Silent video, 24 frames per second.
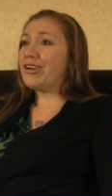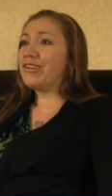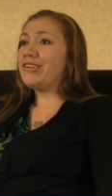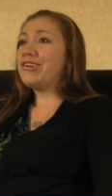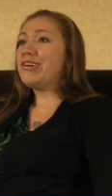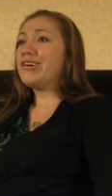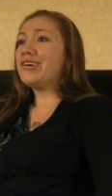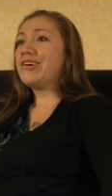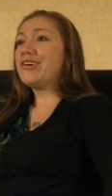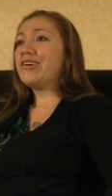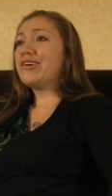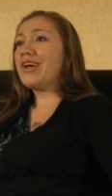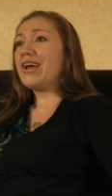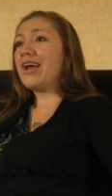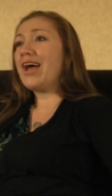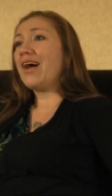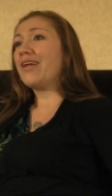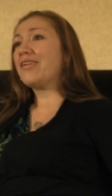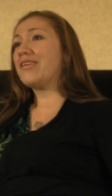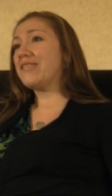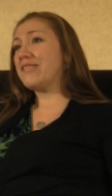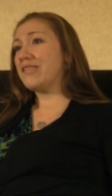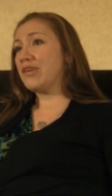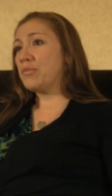volunteered
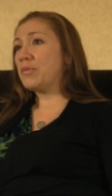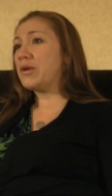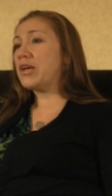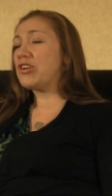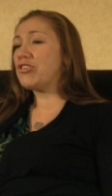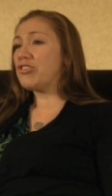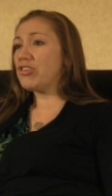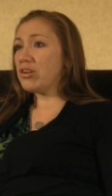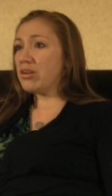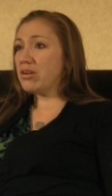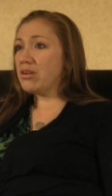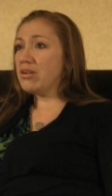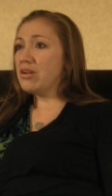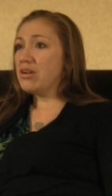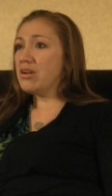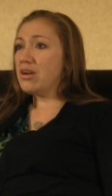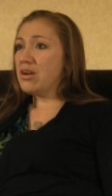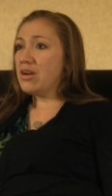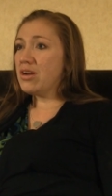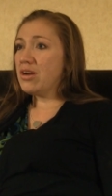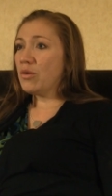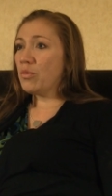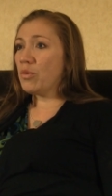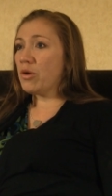at the soup kitchen
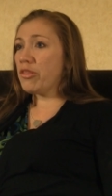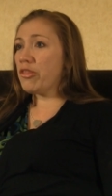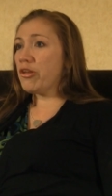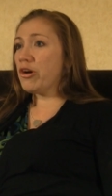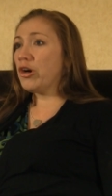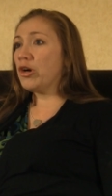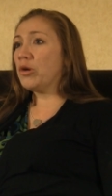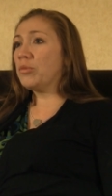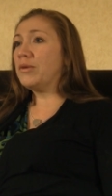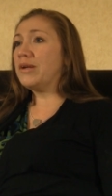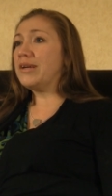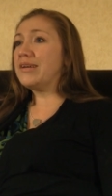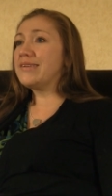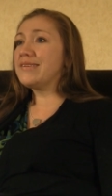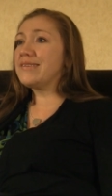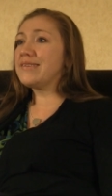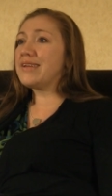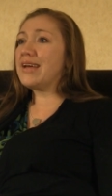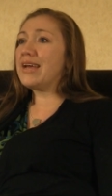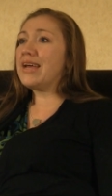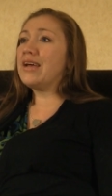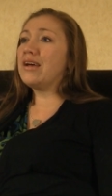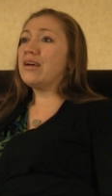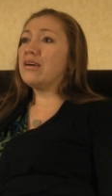with the homeless,
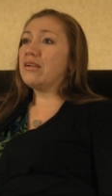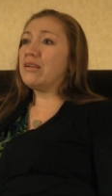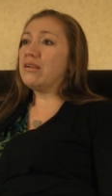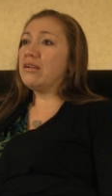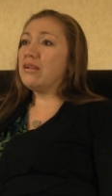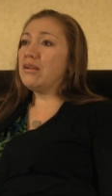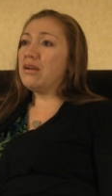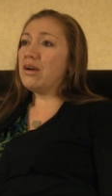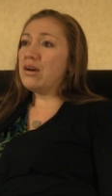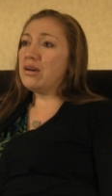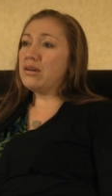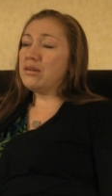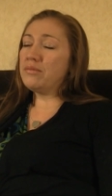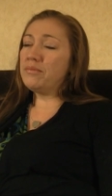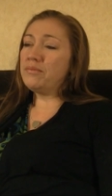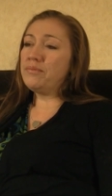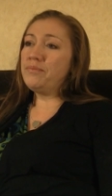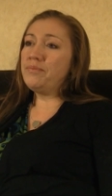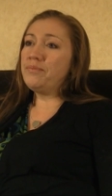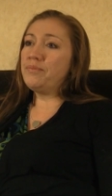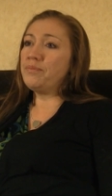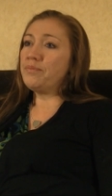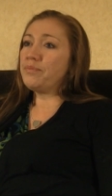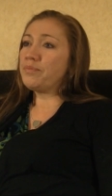and um,
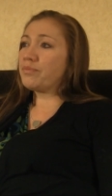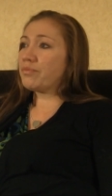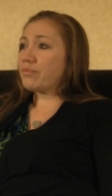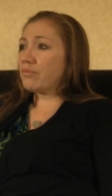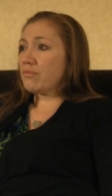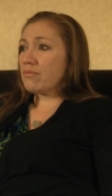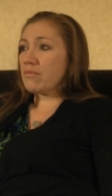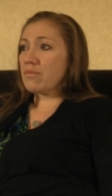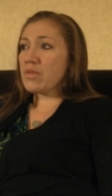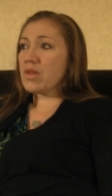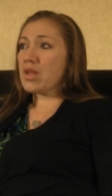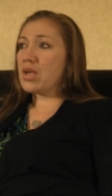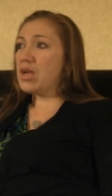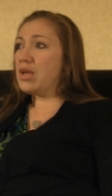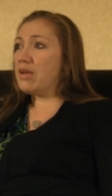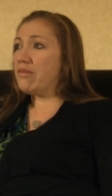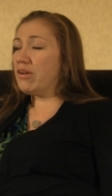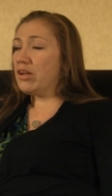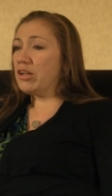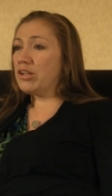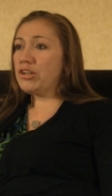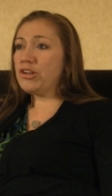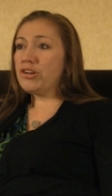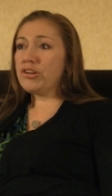he
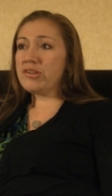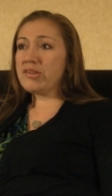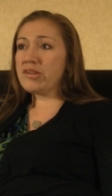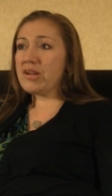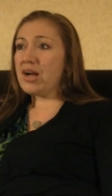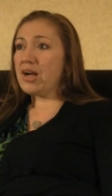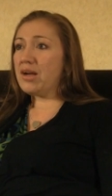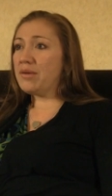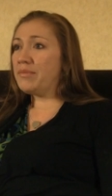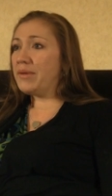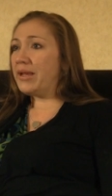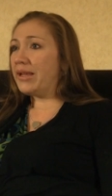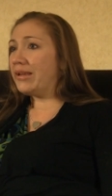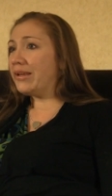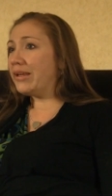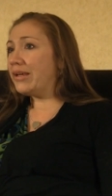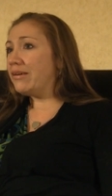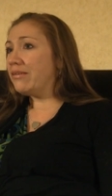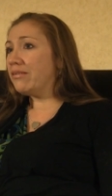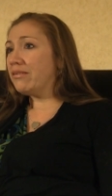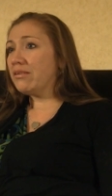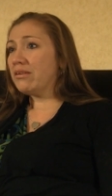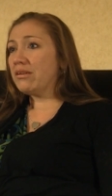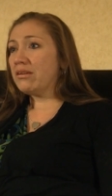volunteered his time
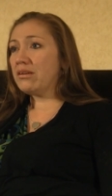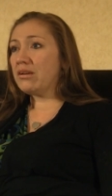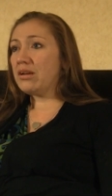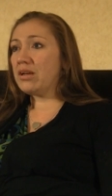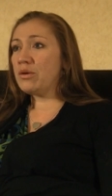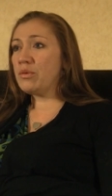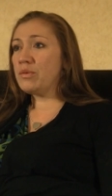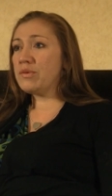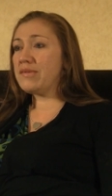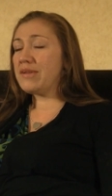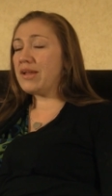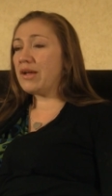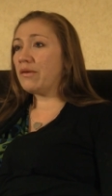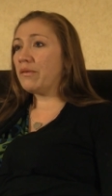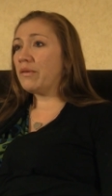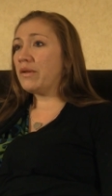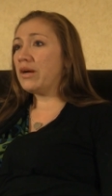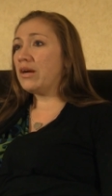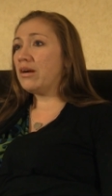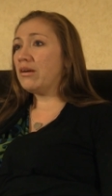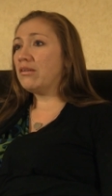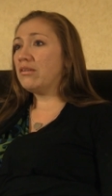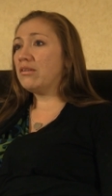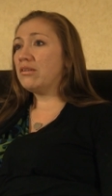daily. He was down
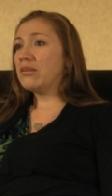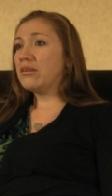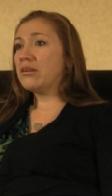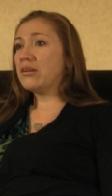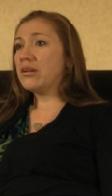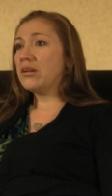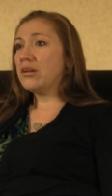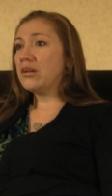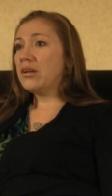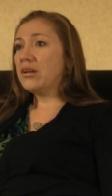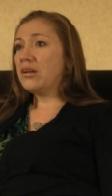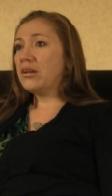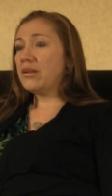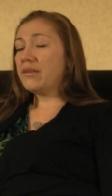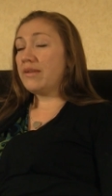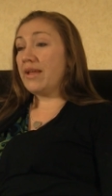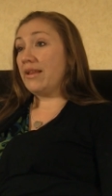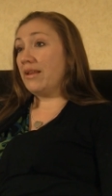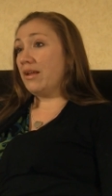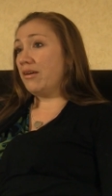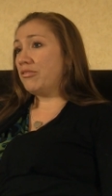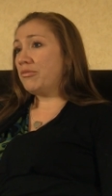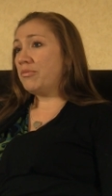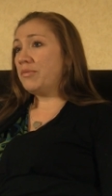there.
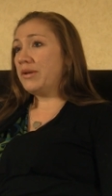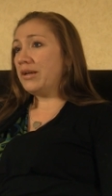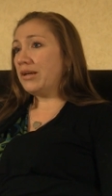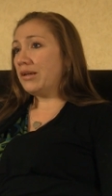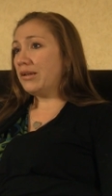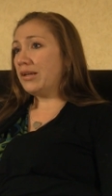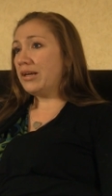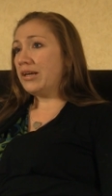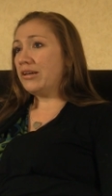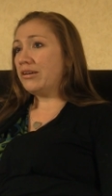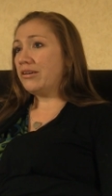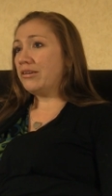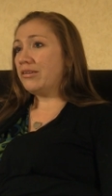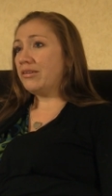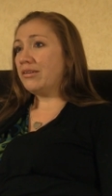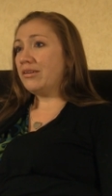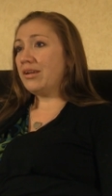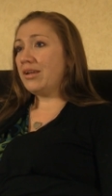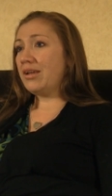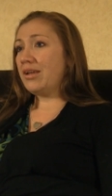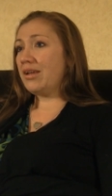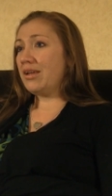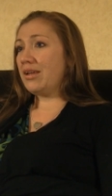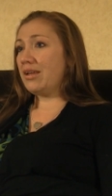He loved him down there, and
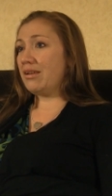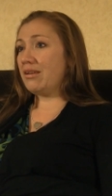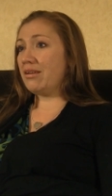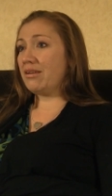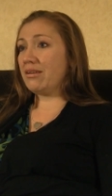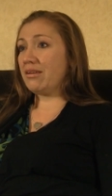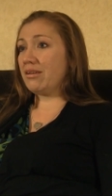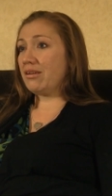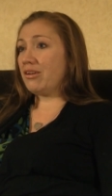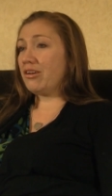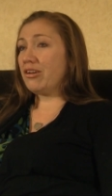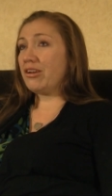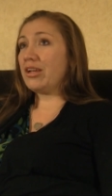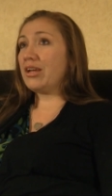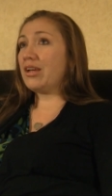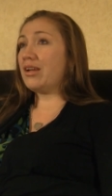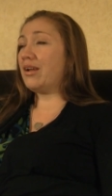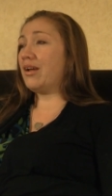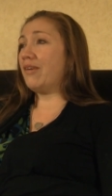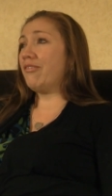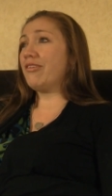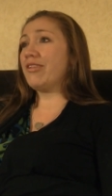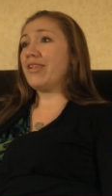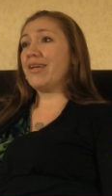he couldn't
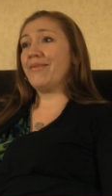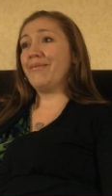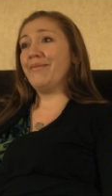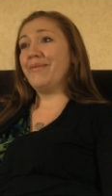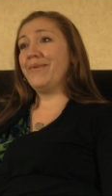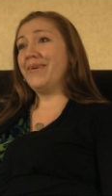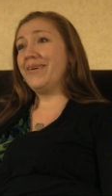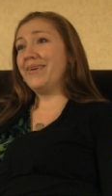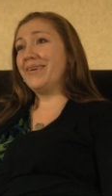get enough of them.